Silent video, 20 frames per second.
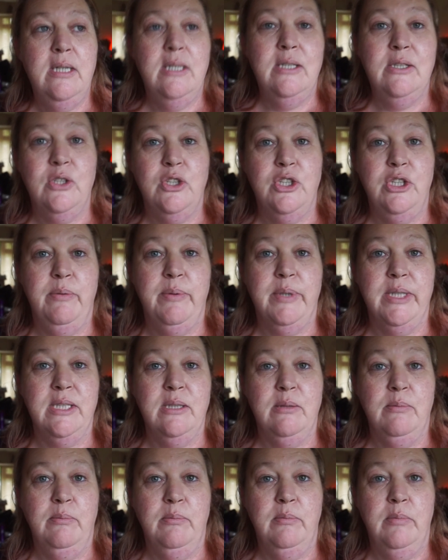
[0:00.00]
So she wants
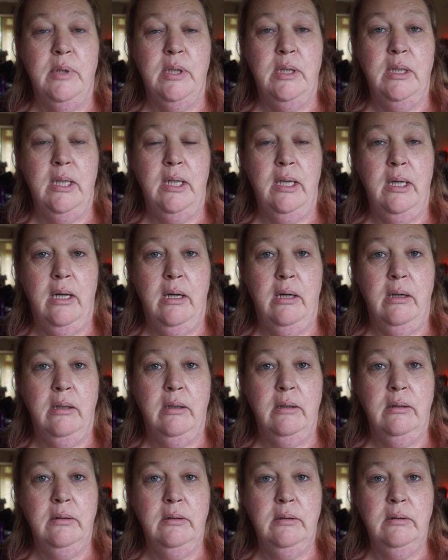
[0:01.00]
some long
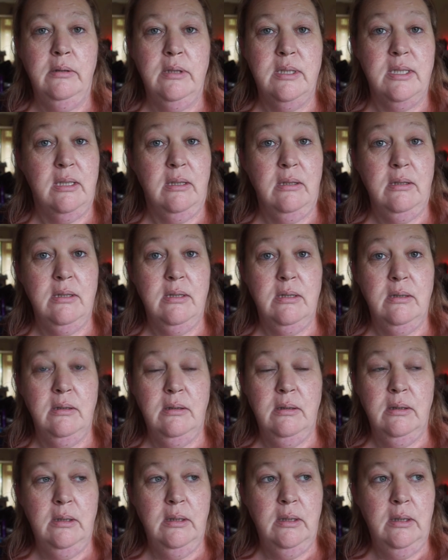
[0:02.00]
socks,
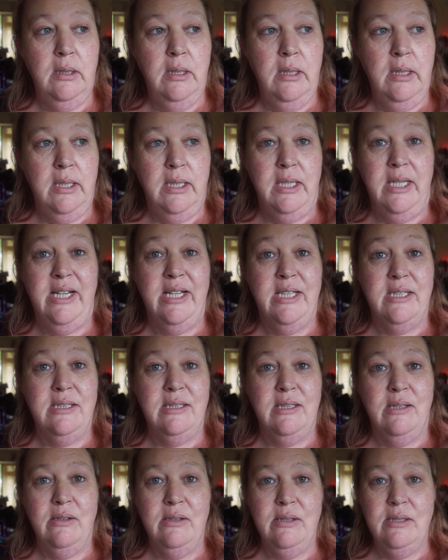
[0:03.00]
knee-length
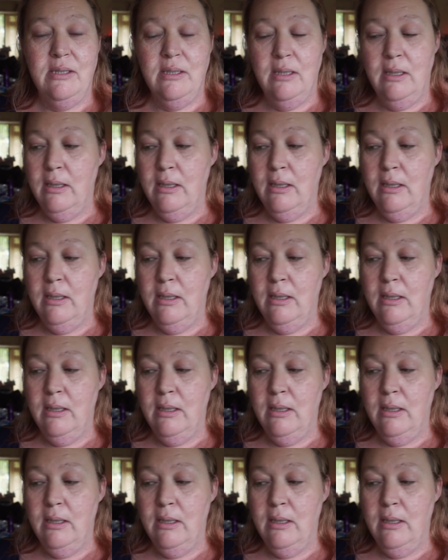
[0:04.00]
socks.